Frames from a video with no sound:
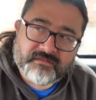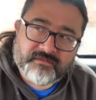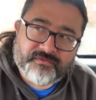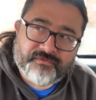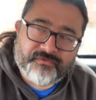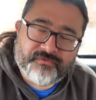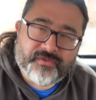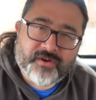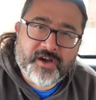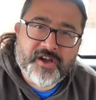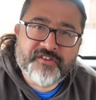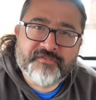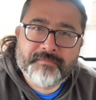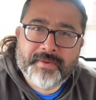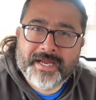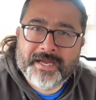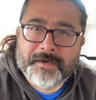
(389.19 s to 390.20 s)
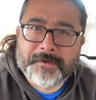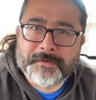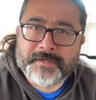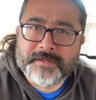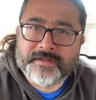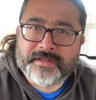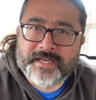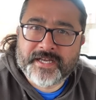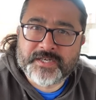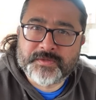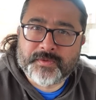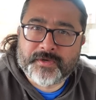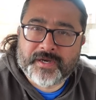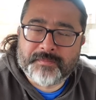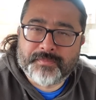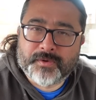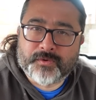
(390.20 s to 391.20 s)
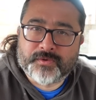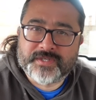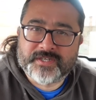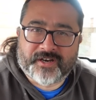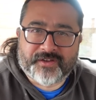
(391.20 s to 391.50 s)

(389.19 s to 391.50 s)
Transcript: £5 in the end when I bought it.